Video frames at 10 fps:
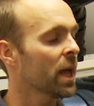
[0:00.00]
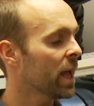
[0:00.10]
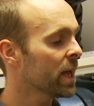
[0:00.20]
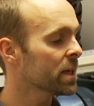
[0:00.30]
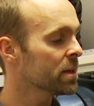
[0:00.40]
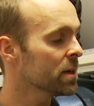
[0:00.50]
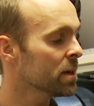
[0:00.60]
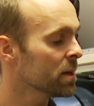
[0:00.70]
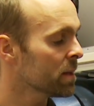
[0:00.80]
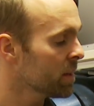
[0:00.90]
And
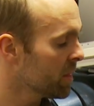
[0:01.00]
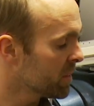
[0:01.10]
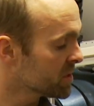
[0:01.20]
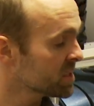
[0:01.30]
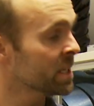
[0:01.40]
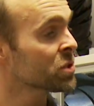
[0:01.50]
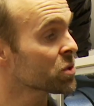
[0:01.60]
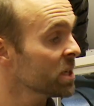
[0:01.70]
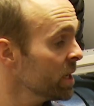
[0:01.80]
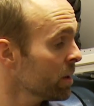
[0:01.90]
uh, the
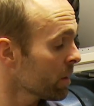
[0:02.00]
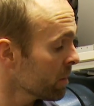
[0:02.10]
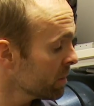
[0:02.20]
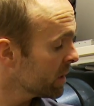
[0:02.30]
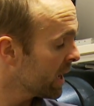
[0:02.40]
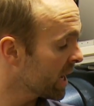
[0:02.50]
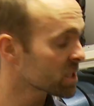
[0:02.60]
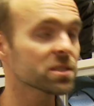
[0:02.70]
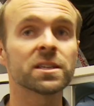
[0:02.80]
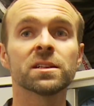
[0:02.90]
sensors here
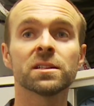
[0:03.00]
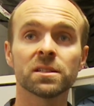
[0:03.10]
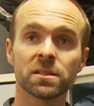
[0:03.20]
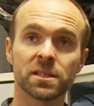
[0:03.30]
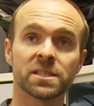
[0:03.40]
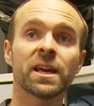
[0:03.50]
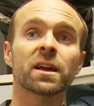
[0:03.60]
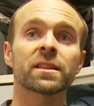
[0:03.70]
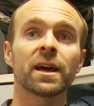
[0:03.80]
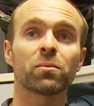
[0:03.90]
actually
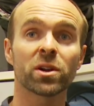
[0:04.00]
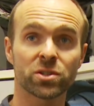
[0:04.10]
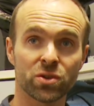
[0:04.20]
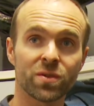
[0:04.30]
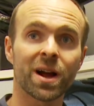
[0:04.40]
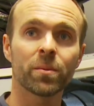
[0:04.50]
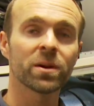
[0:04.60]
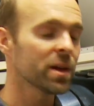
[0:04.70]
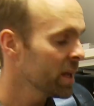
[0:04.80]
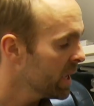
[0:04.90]
detect that pressure drop
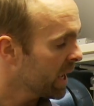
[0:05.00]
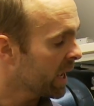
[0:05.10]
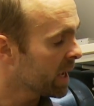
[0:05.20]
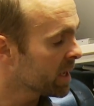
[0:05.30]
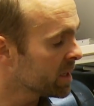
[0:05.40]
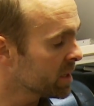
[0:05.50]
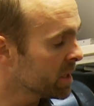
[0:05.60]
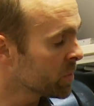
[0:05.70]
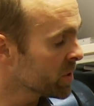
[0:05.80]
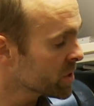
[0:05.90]
and
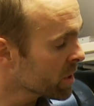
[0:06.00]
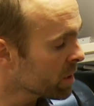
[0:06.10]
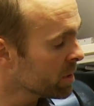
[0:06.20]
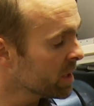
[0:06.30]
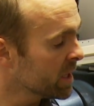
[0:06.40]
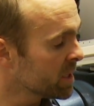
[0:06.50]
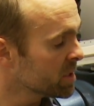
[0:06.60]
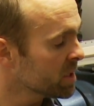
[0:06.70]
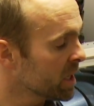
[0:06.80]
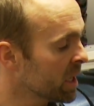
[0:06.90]
in return it
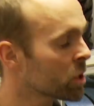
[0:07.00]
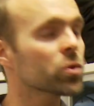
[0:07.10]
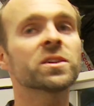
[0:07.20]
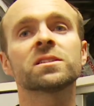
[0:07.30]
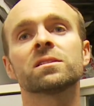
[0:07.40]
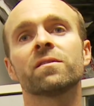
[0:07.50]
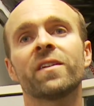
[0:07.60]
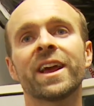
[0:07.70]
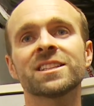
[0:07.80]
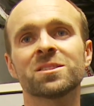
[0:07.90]
increases the
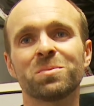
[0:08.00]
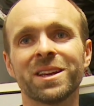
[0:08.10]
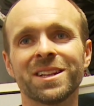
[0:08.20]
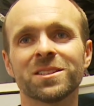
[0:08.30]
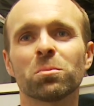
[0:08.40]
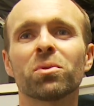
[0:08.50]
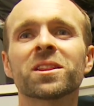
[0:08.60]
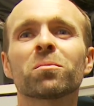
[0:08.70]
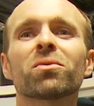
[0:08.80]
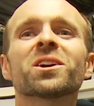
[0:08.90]
fan speed to
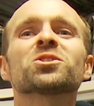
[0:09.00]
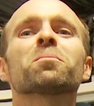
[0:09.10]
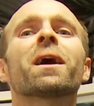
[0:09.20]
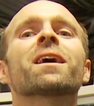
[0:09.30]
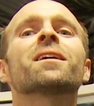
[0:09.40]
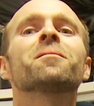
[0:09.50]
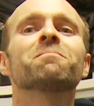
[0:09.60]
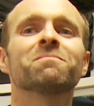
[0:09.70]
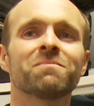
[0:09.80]
bring the pressure back up.